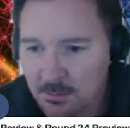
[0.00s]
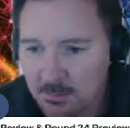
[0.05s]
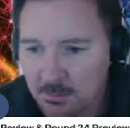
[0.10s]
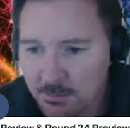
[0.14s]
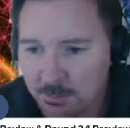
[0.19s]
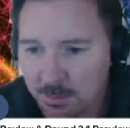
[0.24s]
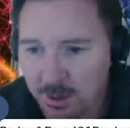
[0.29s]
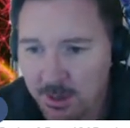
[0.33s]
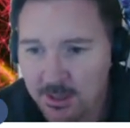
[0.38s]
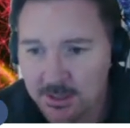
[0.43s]

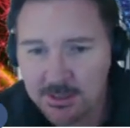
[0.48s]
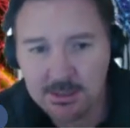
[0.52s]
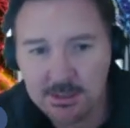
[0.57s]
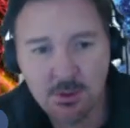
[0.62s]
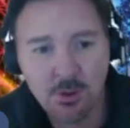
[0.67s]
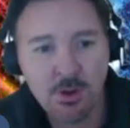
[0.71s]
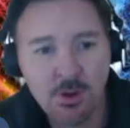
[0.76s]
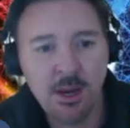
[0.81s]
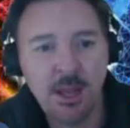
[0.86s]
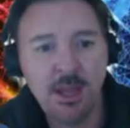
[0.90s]
But it's
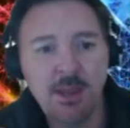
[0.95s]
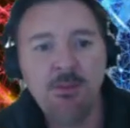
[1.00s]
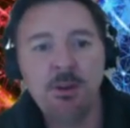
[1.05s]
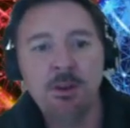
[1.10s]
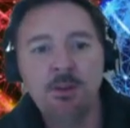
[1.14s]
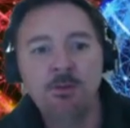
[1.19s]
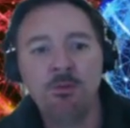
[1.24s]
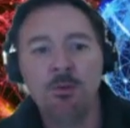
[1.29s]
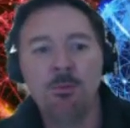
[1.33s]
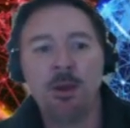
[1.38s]
still going to,
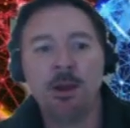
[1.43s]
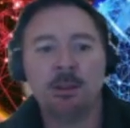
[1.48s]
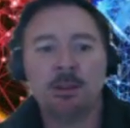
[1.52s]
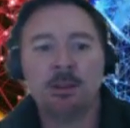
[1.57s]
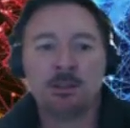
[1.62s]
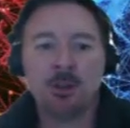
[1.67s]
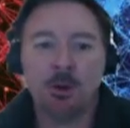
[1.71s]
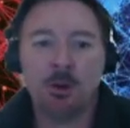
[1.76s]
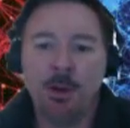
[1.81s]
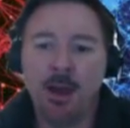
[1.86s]
even if we make
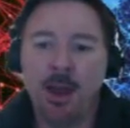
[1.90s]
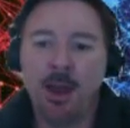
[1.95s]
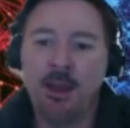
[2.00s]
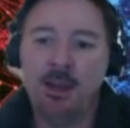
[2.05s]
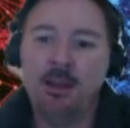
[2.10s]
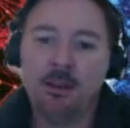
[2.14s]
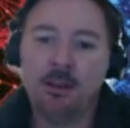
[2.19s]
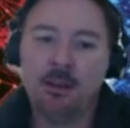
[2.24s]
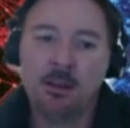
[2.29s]
the top 8,